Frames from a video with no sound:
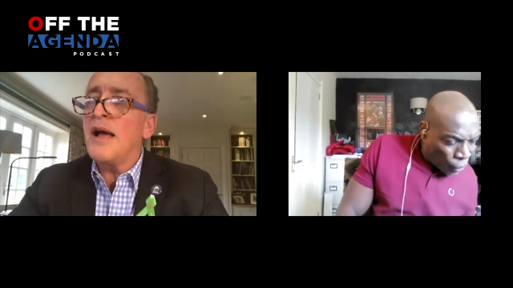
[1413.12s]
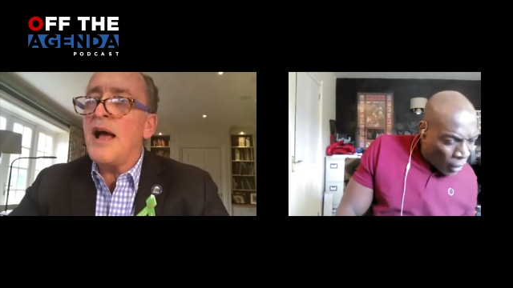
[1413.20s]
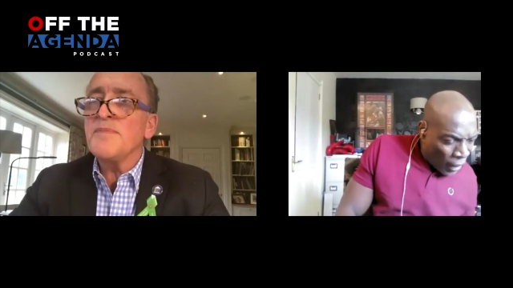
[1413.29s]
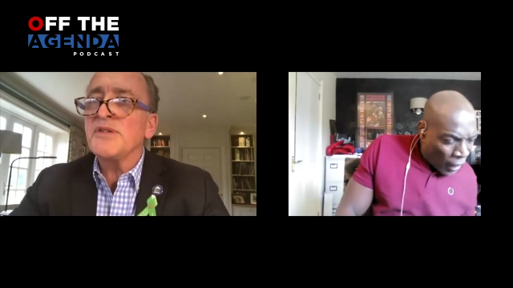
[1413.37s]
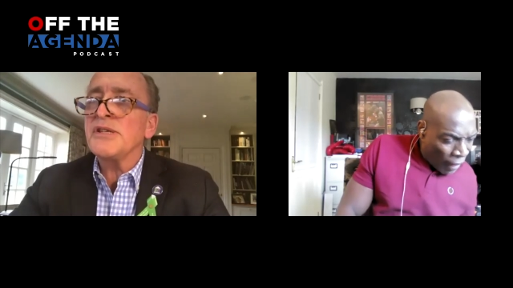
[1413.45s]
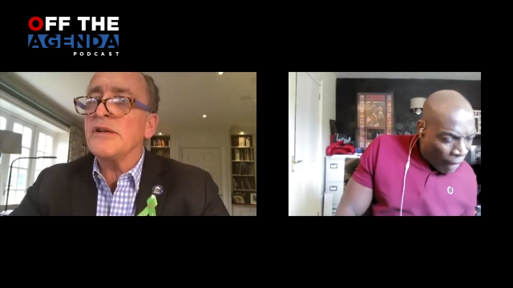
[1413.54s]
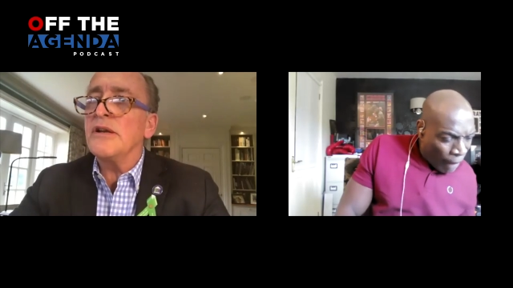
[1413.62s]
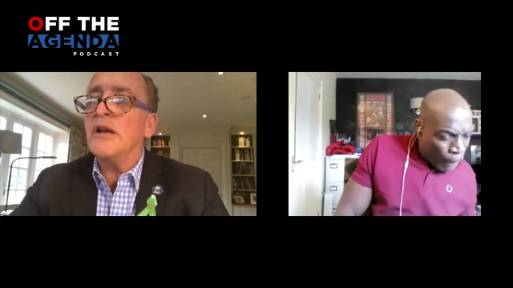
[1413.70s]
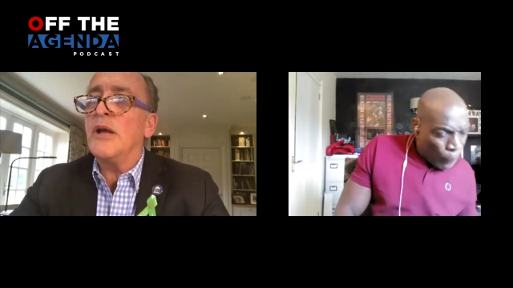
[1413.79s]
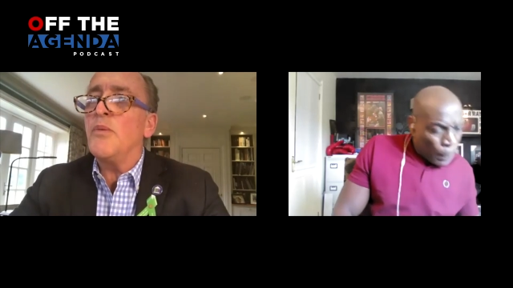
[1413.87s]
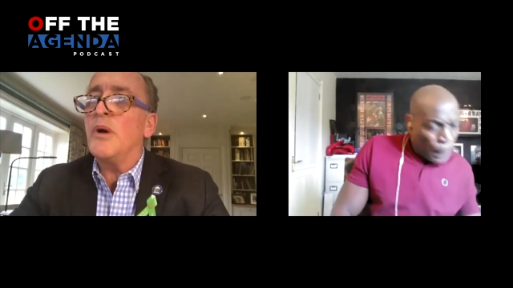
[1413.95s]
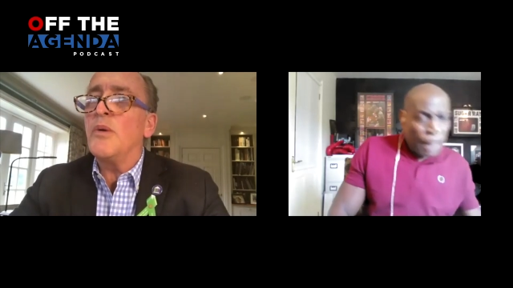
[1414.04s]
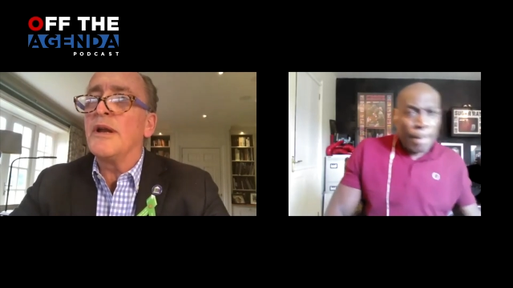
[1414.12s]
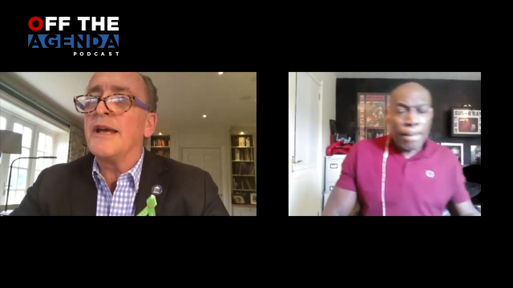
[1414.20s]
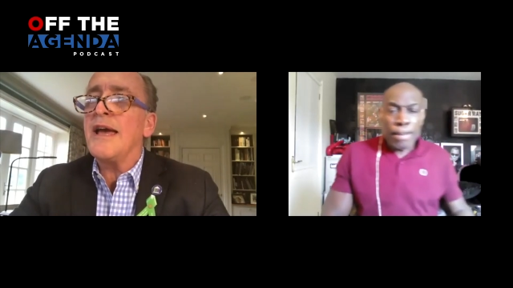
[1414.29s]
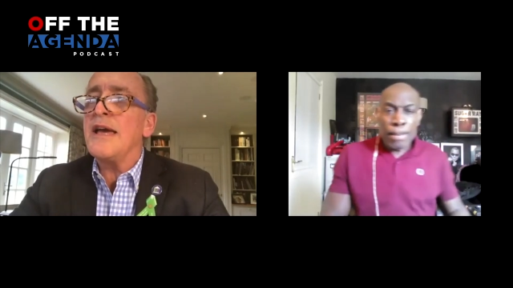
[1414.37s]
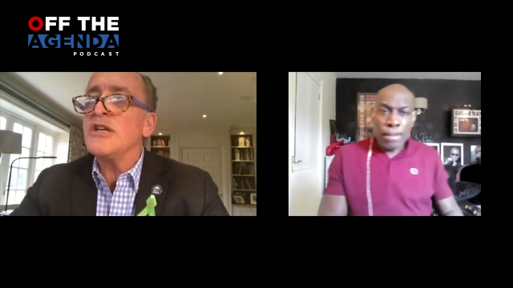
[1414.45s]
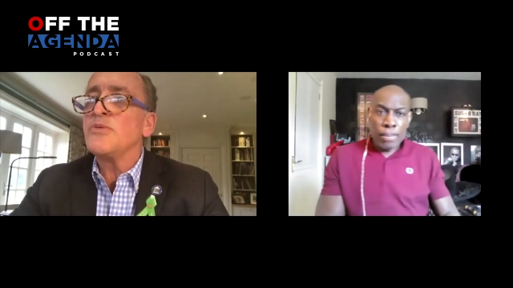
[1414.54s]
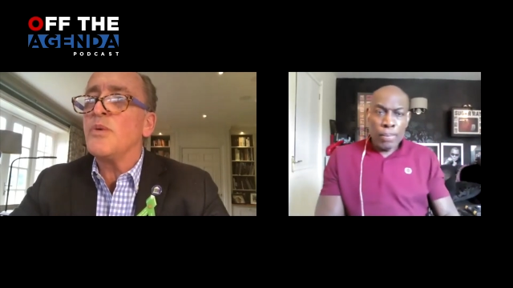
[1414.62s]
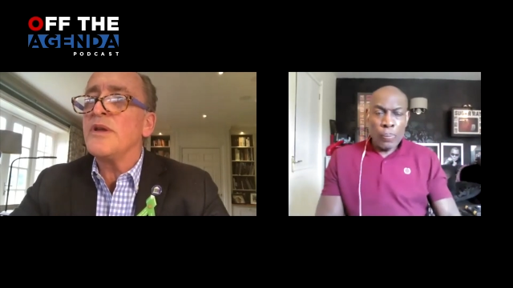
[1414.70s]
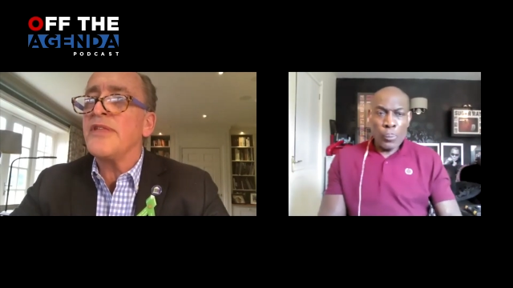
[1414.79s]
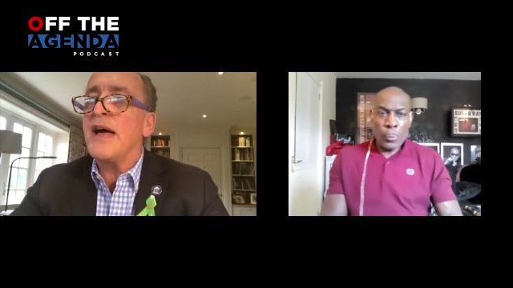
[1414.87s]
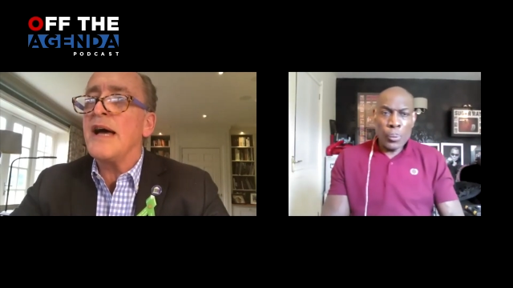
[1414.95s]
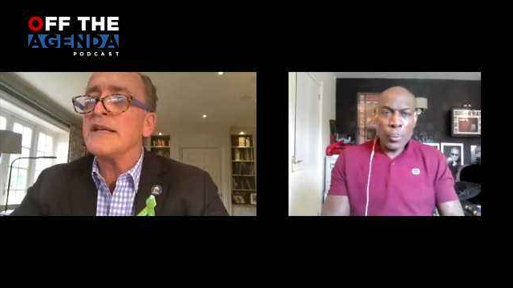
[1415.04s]
Speaker 1: absolutely, we will engage with
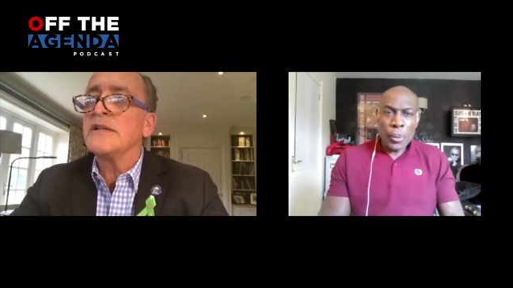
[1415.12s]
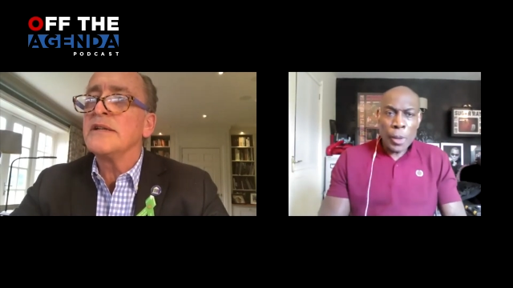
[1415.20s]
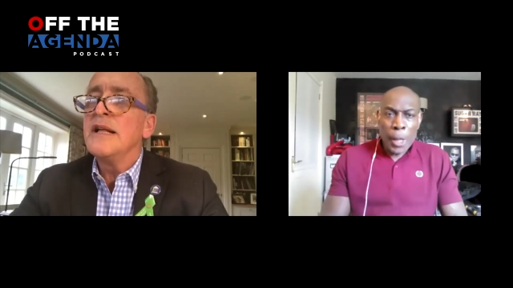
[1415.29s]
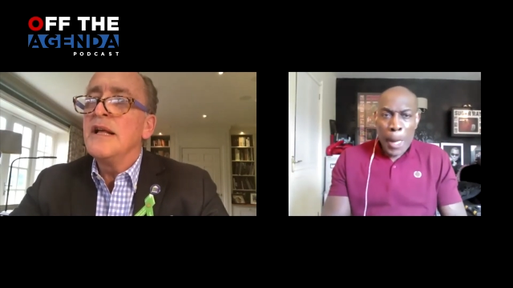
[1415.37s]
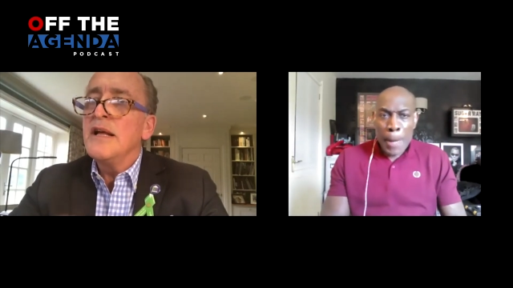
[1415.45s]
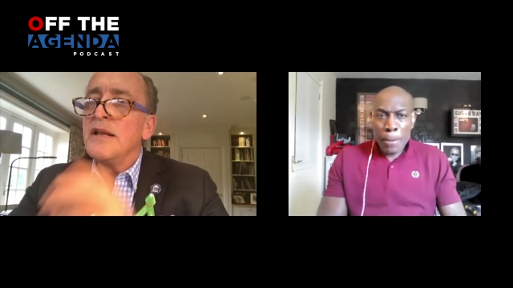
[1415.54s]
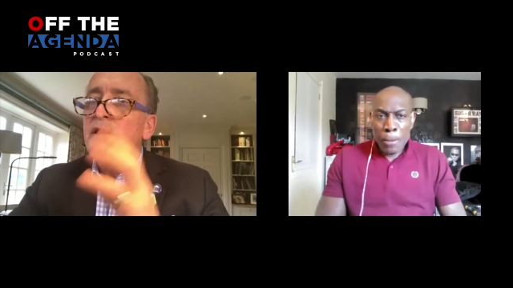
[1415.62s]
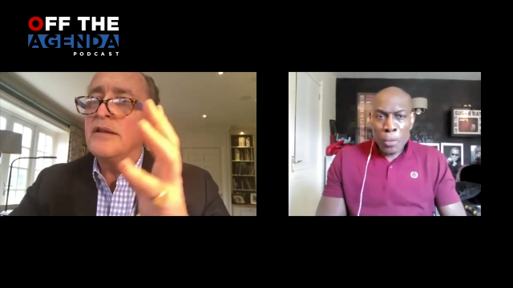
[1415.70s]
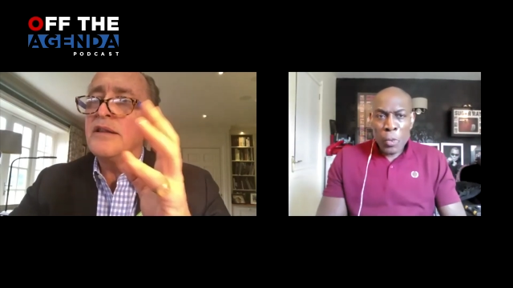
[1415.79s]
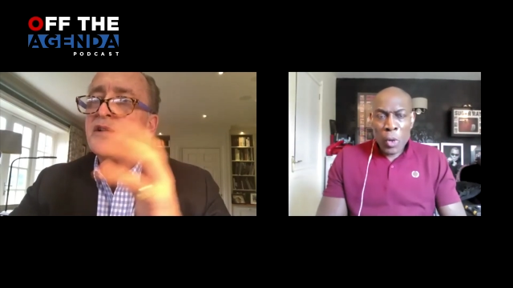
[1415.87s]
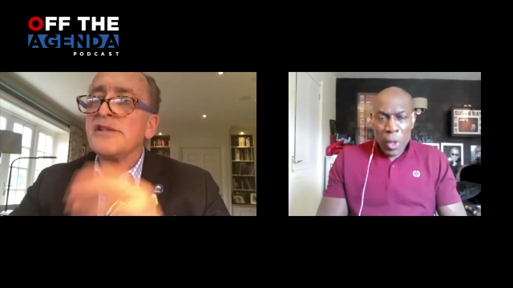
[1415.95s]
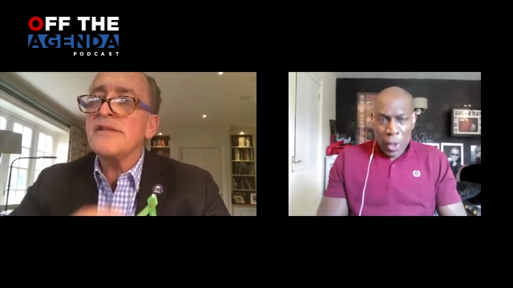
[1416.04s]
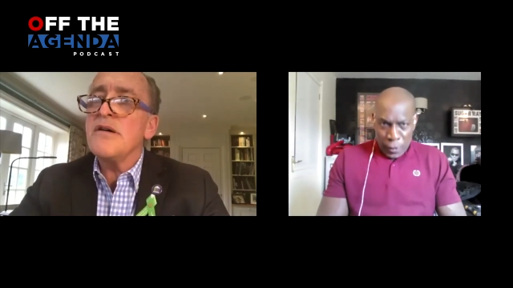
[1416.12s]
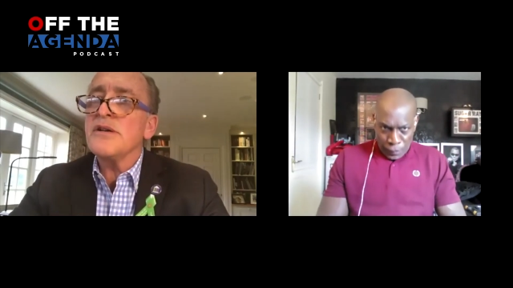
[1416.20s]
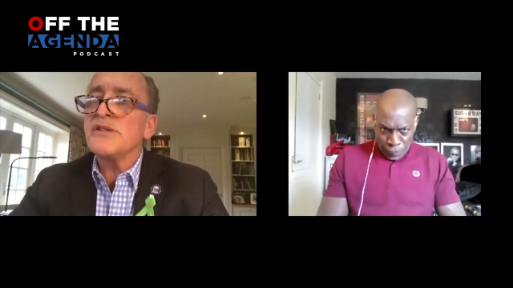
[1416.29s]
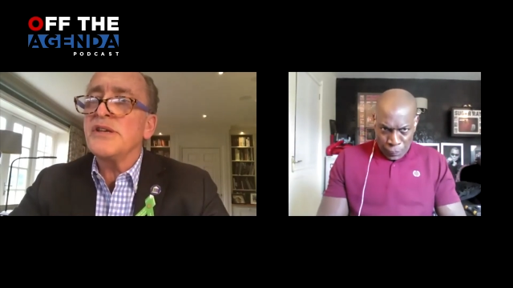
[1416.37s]
that. And this last